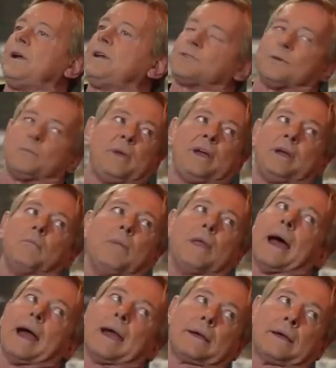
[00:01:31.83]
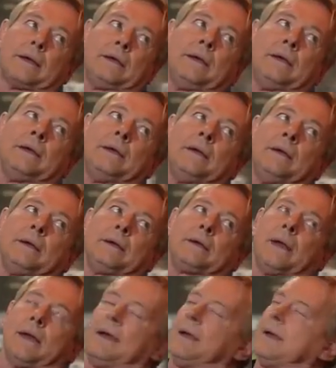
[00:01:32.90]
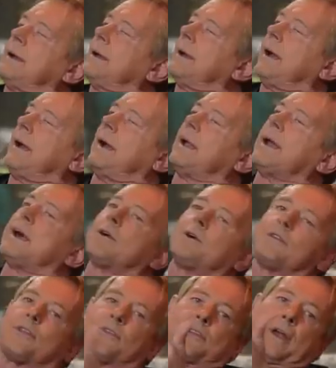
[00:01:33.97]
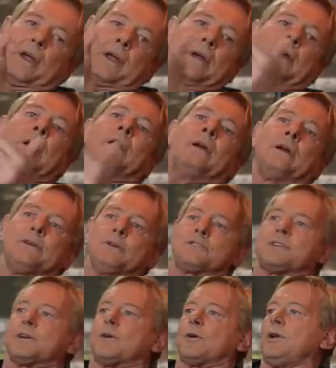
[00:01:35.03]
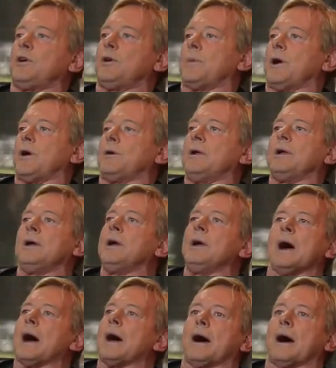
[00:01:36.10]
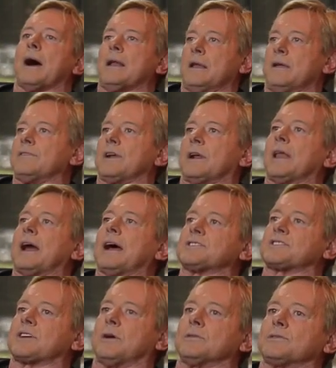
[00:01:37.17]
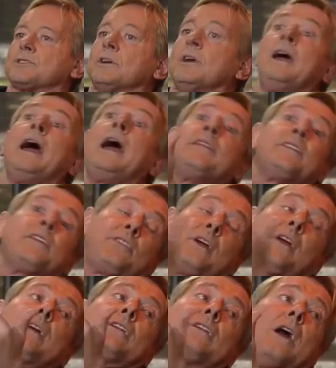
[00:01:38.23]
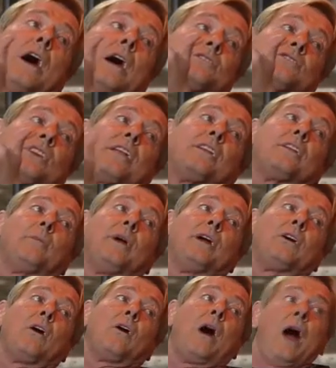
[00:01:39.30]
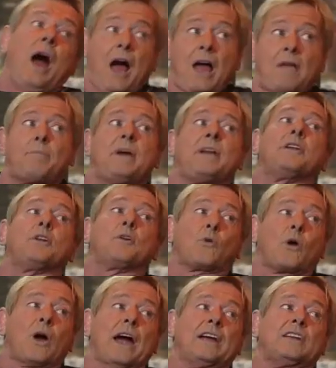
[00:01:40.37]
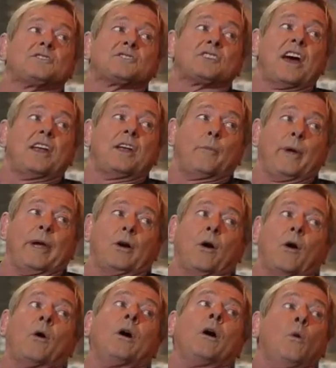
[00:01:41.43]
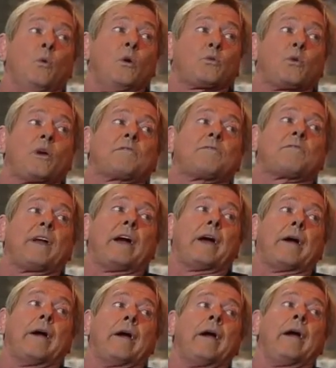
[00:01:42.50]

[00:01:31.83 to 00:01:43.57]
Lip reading: wings are big and black. Okay? And I heard the thing you said earlier about I live in a glass house. The thing in Santo Domingo, I've been in a riot in Santo Domingo with Ric Flair.